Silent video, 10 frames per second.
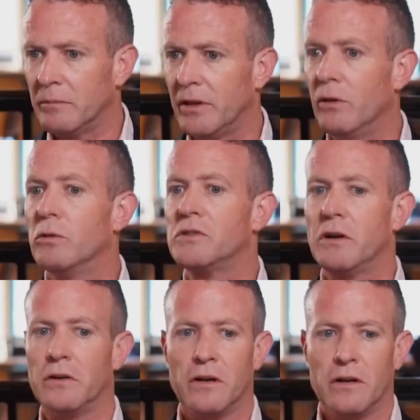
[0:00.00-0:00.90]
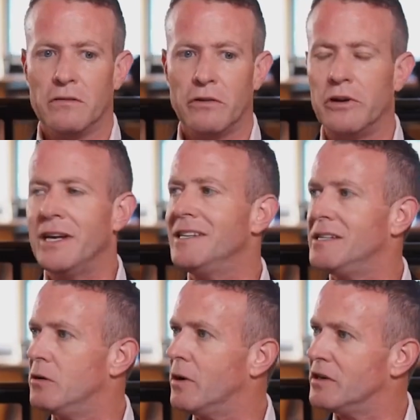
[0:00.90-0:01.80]
but they're also very
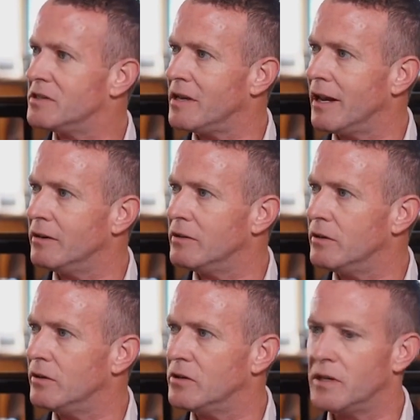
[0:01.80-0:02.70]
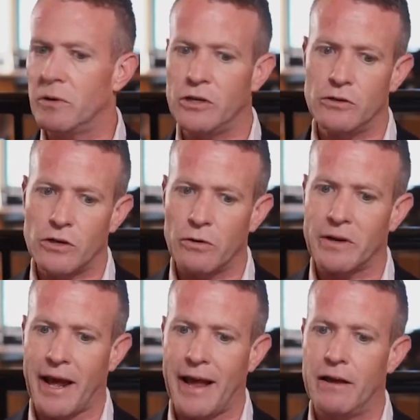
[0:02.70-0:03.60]
easy to understand. You see, when you
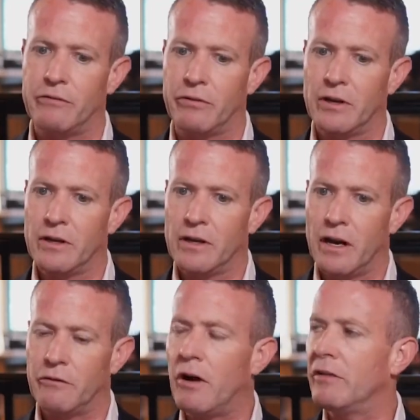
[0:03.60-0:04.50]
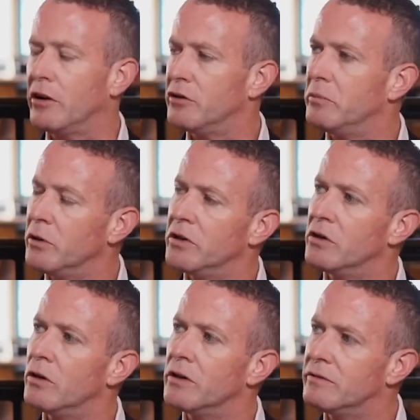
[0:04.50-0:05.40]
don't have a $500 million